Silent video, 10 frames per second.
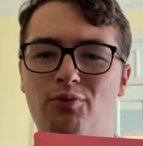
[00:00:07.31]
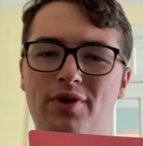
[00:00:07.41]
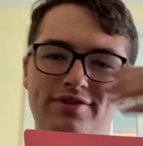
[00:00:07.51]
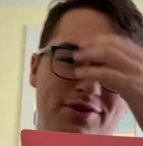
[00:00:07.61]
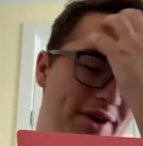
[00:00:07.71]

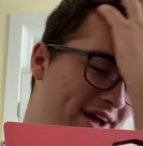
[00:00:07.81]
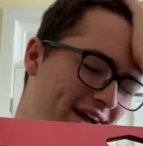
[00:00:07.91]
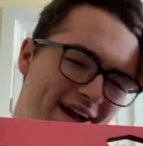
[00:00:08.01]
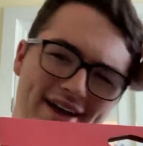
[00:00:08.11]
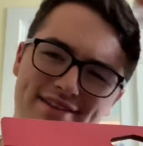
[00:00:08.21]
What is going on,
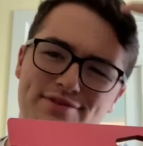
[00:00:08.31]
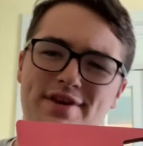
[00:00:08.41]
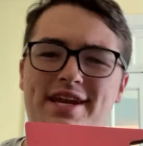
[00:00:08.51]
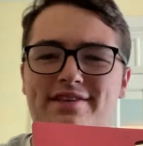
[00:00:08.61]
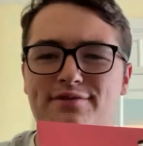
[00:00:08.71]
guys?
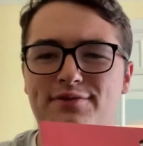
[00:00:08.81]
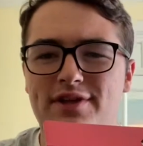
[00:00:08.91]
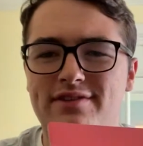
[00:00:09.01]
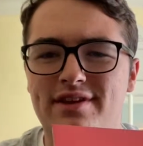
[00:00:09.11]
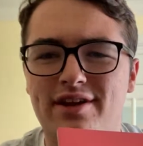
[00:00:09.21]
Fantastic
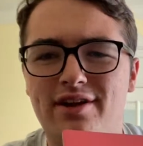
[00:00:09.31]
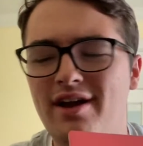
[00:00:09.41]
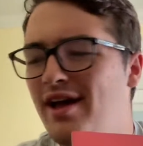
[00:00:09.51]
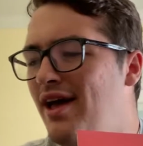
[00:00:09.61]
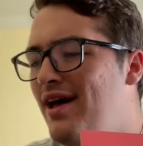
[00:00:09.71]
Flicks here.
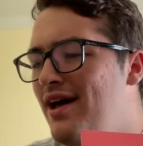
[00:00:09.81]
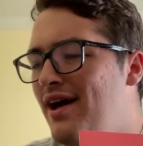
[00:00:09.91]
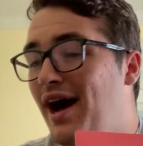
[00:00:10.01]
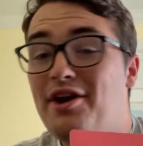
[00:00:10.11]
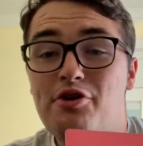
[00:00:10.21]

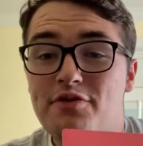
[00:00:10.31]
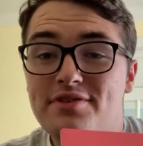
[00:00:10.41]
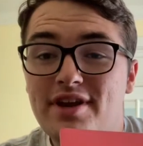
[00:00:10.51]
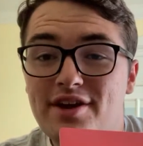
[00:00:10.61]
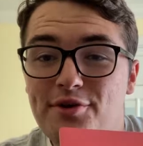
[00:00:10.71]
I don't know if this is
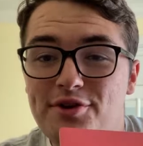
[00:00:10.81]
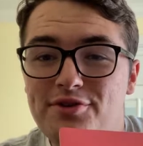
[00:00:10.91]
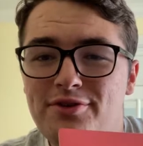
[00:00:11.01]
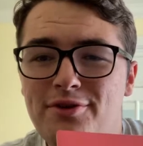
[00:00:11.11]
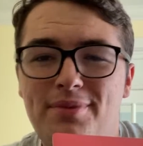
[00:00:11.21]
gonna go on
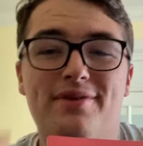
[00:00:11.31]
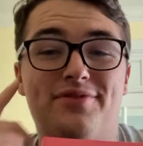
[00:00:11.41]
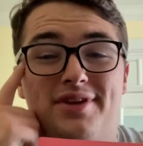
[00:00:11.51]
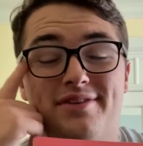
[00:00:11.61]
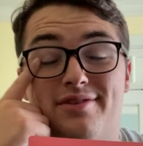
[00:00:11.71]
YouTube, but if
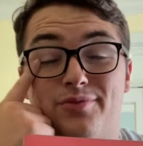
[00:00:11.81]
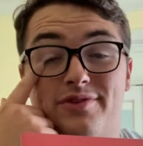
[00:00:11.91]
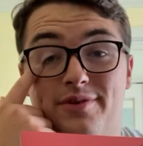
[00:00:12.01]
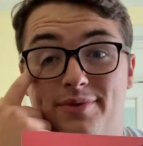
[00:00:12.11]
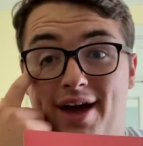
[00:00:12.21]
it is, then what's
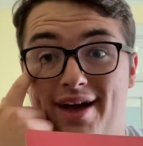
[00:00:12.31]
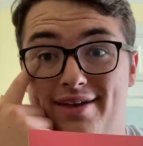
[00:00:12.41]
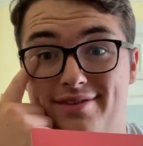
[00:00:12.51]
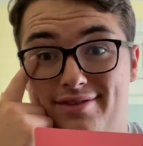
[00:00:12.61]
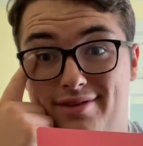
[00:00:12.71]
up,
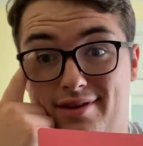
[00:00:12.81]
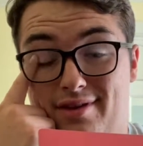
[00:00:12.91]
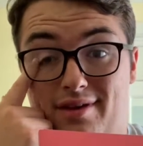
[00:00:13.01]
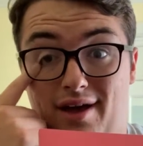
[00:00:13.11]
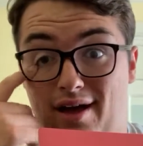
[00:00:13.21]
guys?
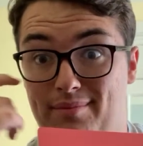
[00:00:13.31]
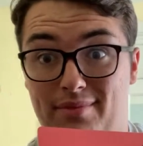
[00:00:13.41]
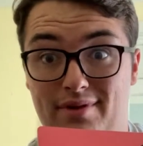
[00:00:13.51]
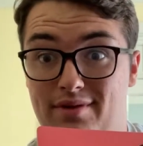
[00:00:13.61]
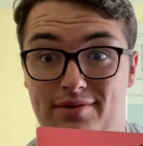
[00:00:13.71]

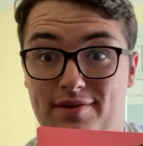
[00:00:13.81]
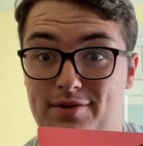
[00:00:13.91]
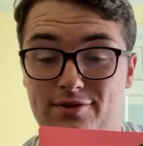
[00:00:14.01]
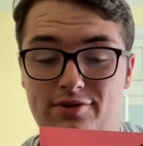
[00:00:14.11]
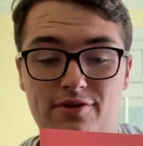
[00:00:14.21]
What's up,
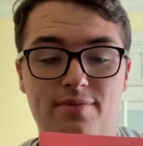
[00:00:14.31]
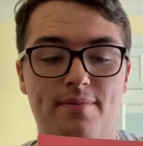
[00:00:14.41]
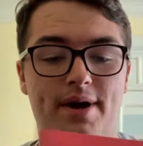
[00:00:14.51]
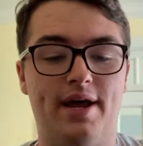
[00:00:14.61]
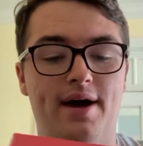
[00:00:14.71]
YouTube?
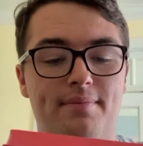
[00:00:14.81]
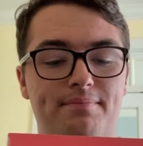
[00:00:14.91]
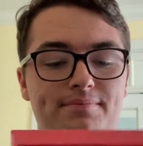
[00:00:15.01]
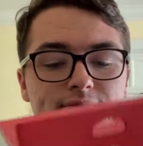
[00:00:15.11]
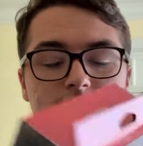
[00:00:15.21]
But
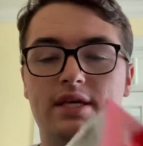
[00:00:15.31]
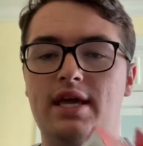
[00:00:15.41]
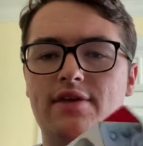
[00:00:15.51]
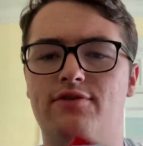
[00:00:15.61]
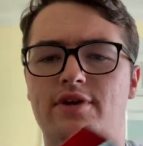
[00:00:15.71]

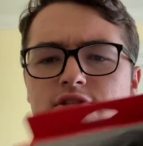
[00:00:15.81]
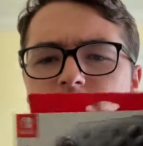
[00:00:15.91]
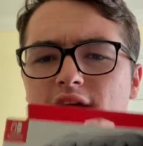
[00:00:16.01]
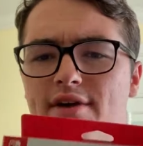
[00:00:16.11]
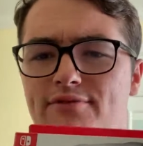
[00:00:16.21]
yeah, so I just
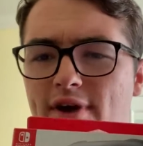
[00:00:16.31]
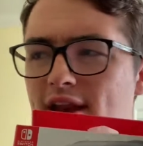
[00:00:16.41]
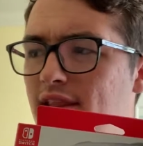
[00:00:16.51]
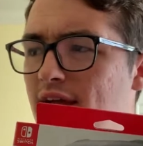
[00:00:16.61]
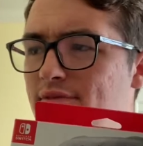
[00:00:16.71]
got,
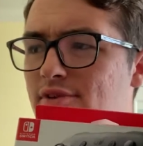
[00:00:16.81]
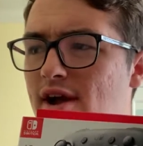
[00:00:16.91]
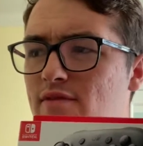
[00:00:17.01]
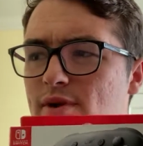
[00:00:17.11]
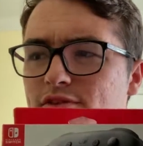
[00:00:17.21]
finally, after
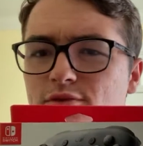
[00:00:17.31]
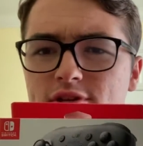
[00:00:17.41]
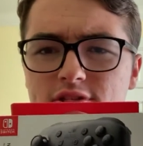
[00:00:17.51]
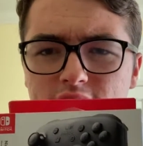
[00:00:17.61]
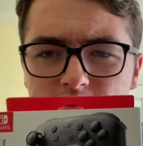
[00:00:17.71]
having my Switch
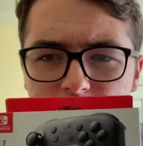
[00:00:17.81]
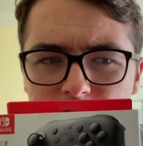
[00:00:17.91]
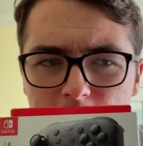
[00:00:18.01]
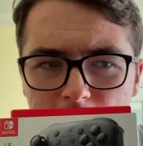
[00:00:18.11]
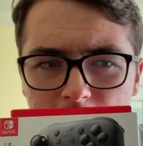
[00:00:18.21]
since
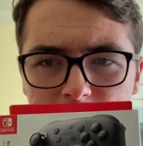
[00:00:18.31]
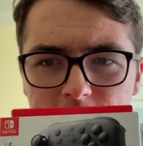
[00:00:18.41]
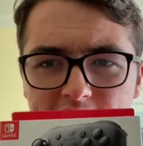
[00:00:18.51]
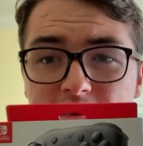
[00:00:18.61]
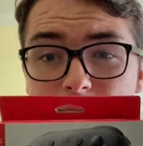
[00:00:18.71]

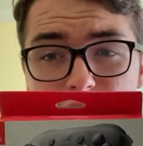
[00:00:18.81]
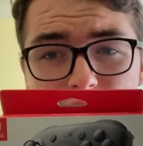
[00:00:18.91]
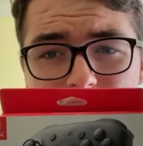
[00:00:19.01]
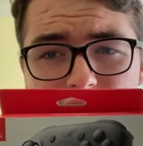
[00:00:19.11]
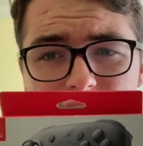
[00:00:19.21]
December
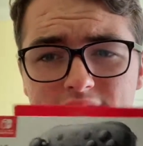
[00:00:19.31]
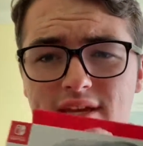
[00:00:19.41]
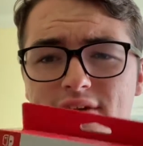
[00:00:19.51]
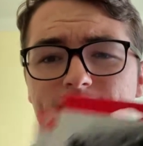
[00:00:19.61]
2017, I